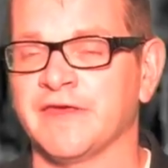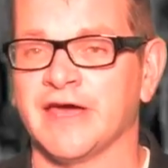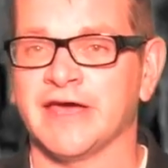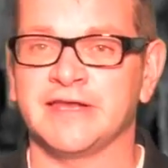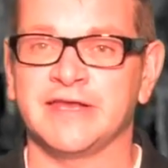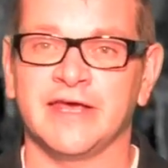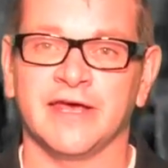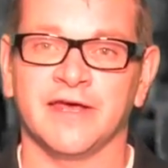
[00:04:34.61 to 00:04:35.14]
the
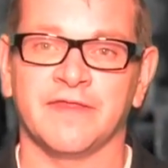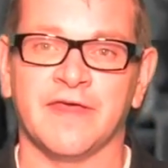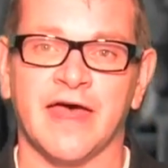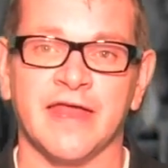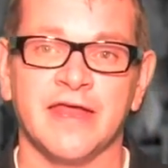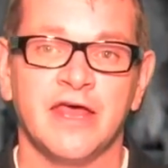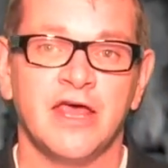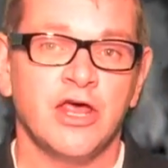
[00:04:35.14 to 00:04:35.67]
idea
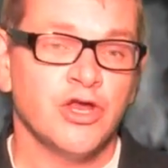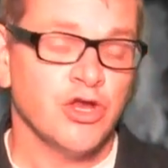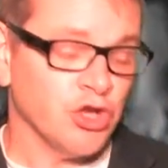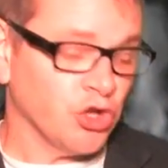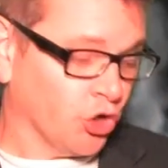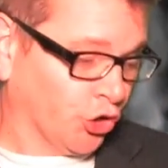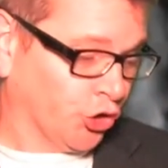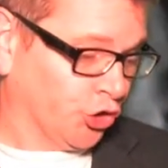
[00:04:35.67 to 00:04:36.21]
that
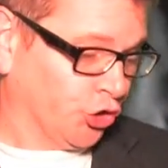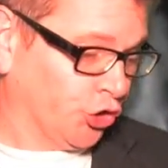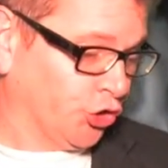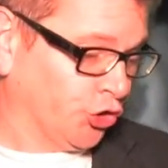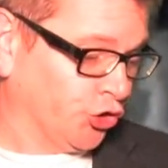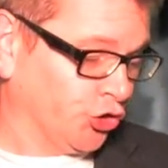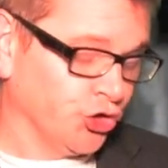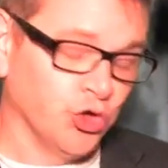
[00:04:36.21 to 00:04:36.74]

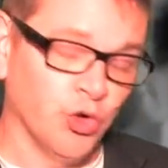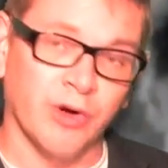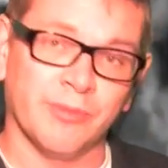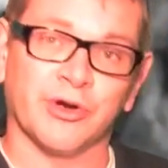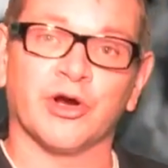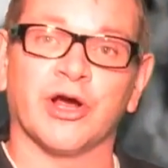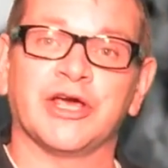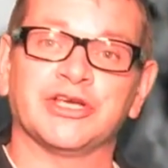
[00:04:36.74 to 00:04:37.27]
new
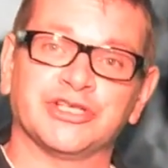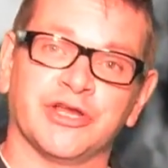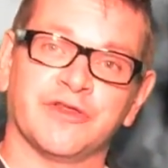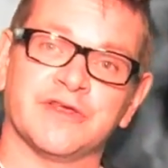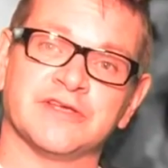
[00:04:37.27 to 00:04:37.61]
immigration,